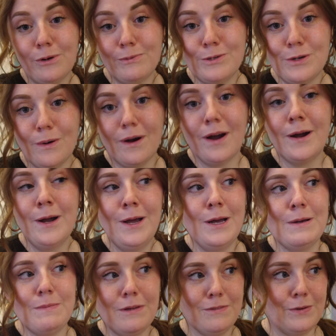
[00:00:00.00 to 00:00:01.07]
room tour
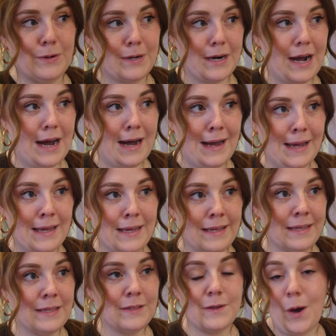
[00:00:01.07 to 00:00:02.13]
before I
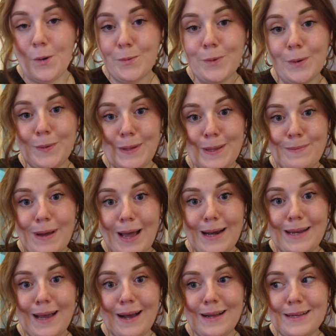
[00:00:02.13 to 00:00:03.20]
go ruin the bed
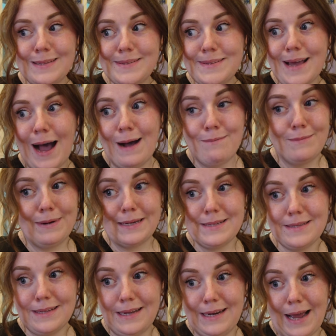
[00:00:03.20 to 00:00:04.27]
because I'm about
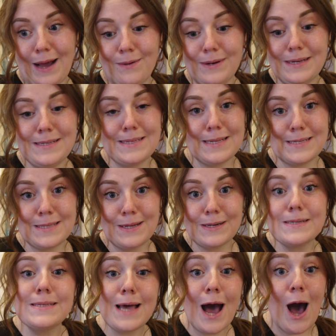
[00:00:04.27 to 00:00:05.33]
to lay down because this
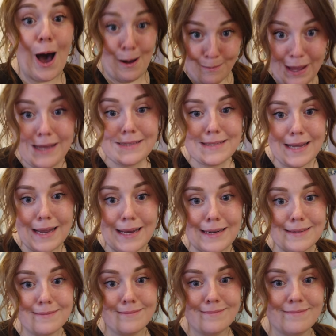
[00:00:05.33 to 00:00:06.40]
looks amazing.